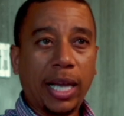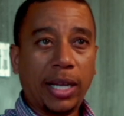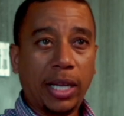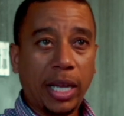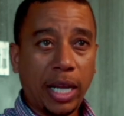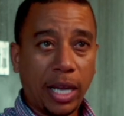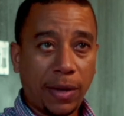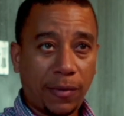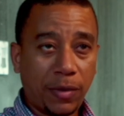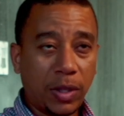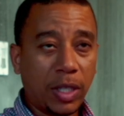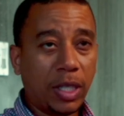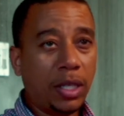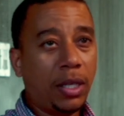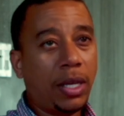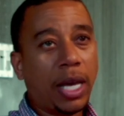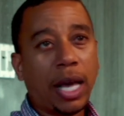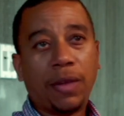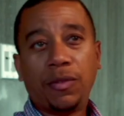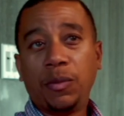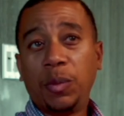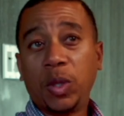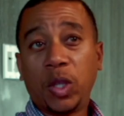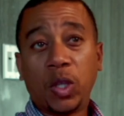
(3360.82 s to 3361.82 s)
Yeah,
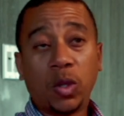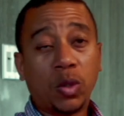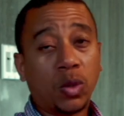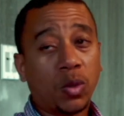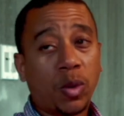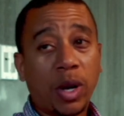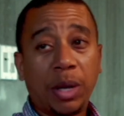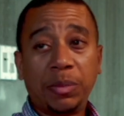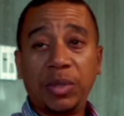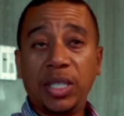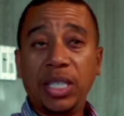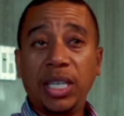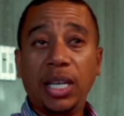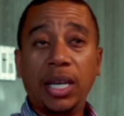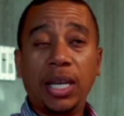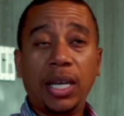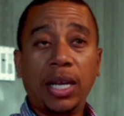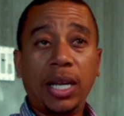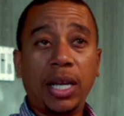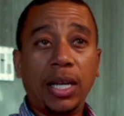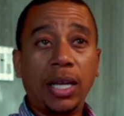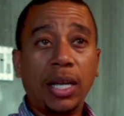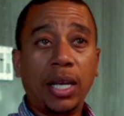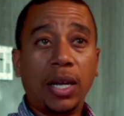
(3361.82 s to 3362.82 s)
definitely. You have to get those reps
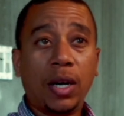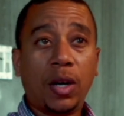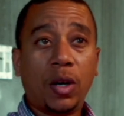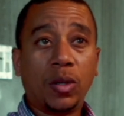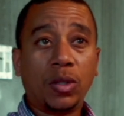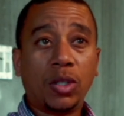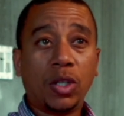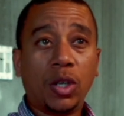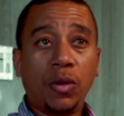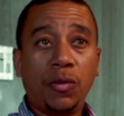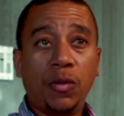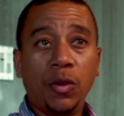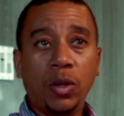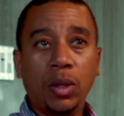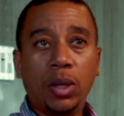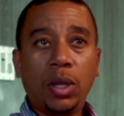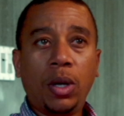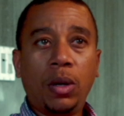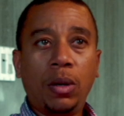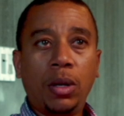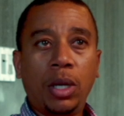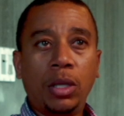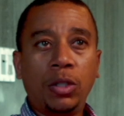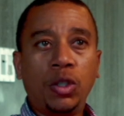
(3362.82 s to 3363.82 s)
in. And then also,
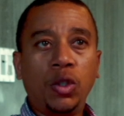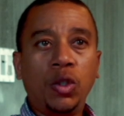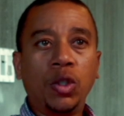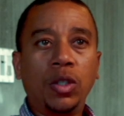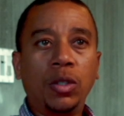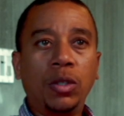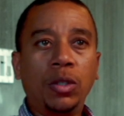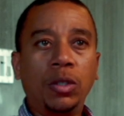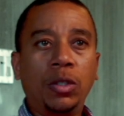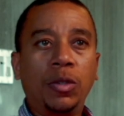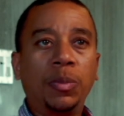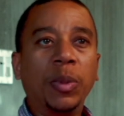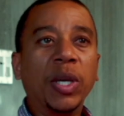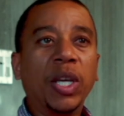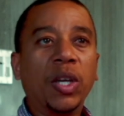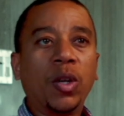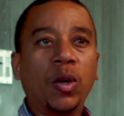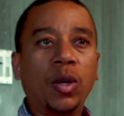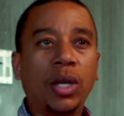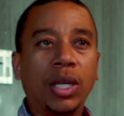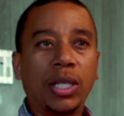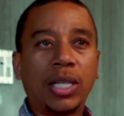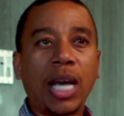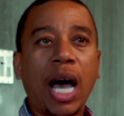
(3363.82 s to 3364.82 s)
as you're
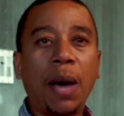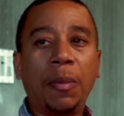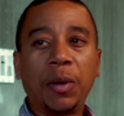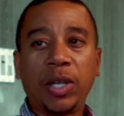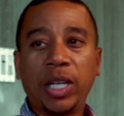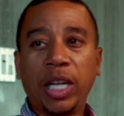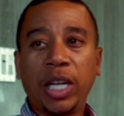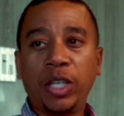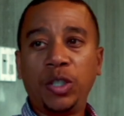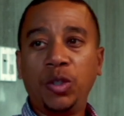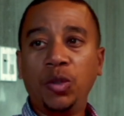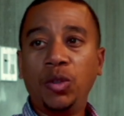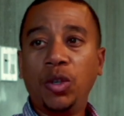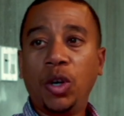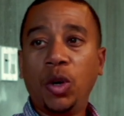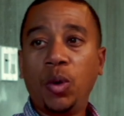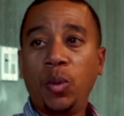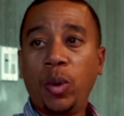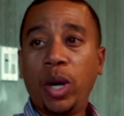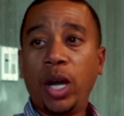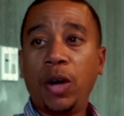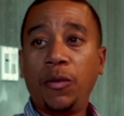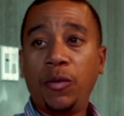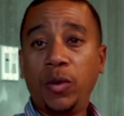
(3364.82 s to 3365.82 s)
speaking on a topic that you
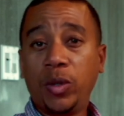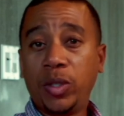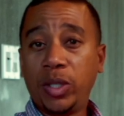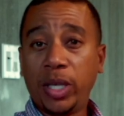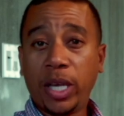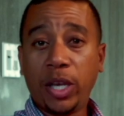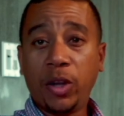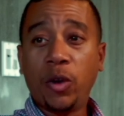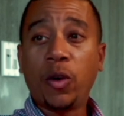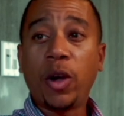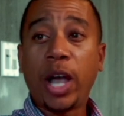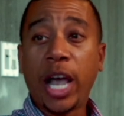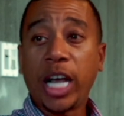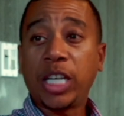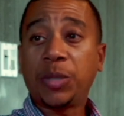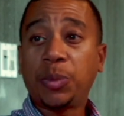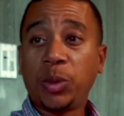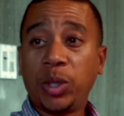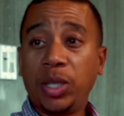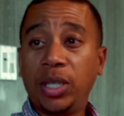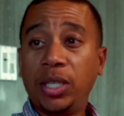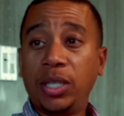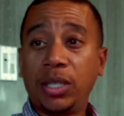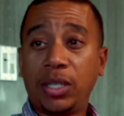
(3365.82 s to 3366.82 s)
know well, if you're saying you're an
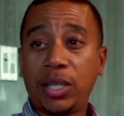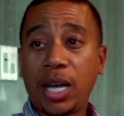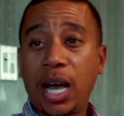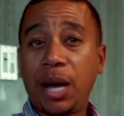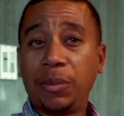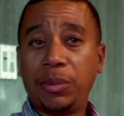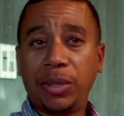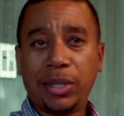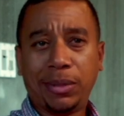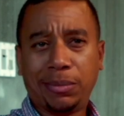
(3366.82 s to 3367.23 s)
expert in this topic,